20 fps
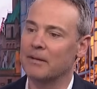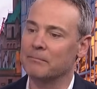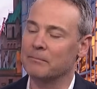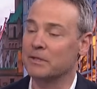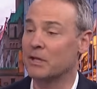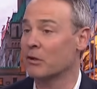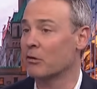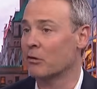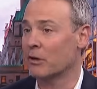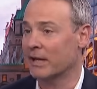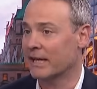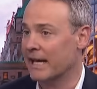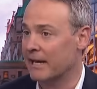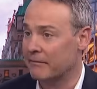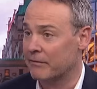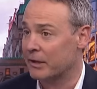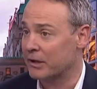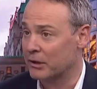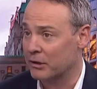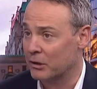You're not going to
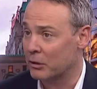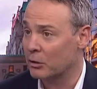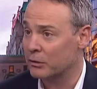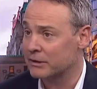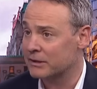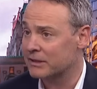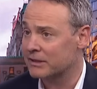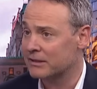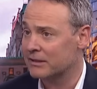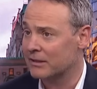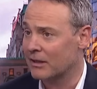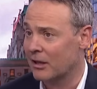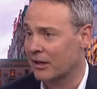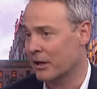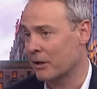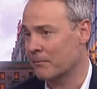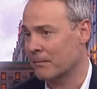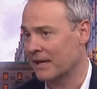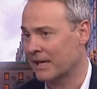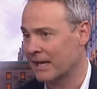get very good odds.
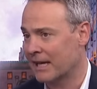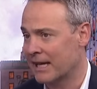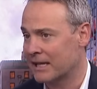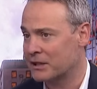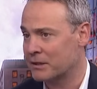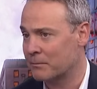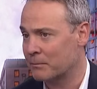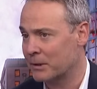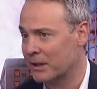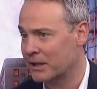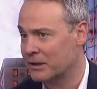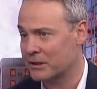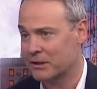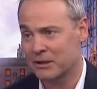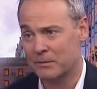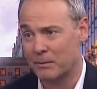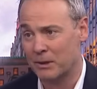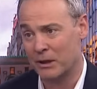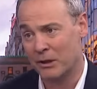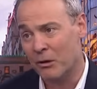I don't make election
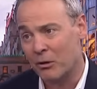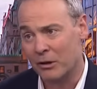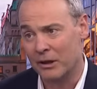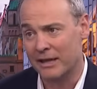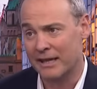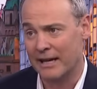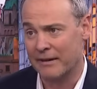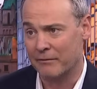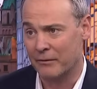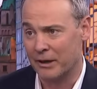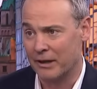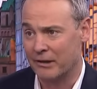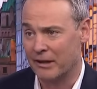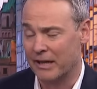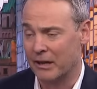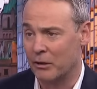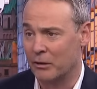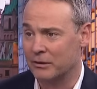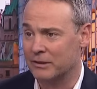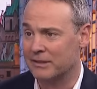predictions, but you're not going to get very
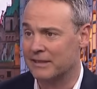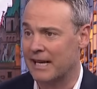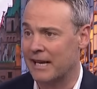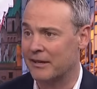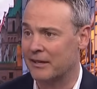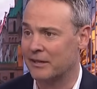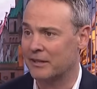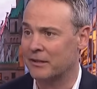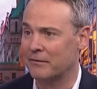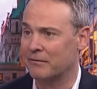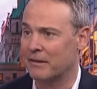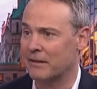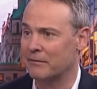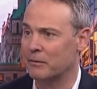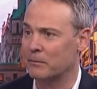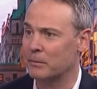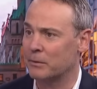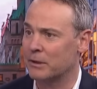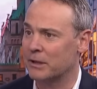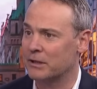great odds down at your
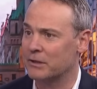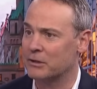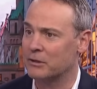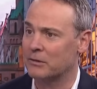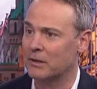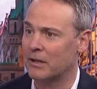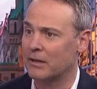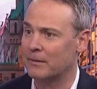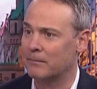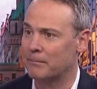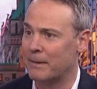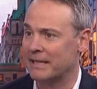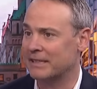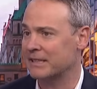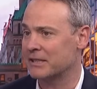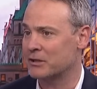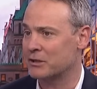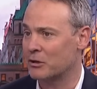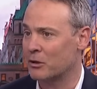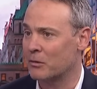favourite
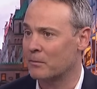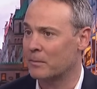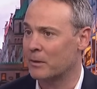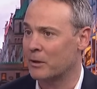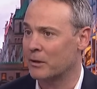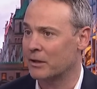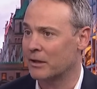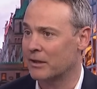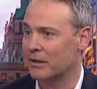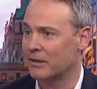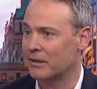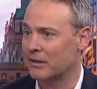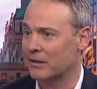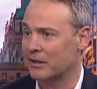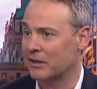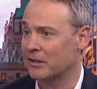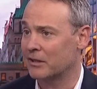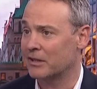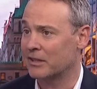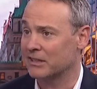betting shop on a
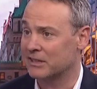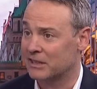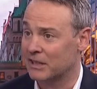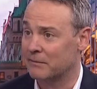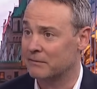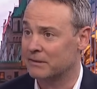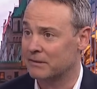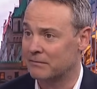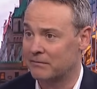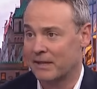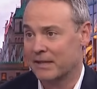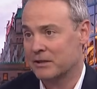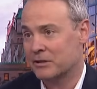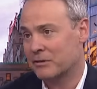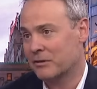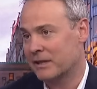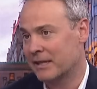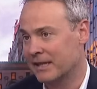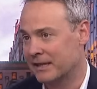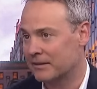Conservative
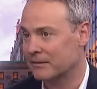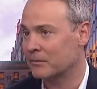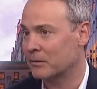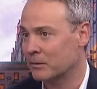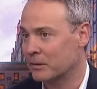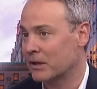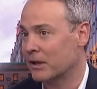victory.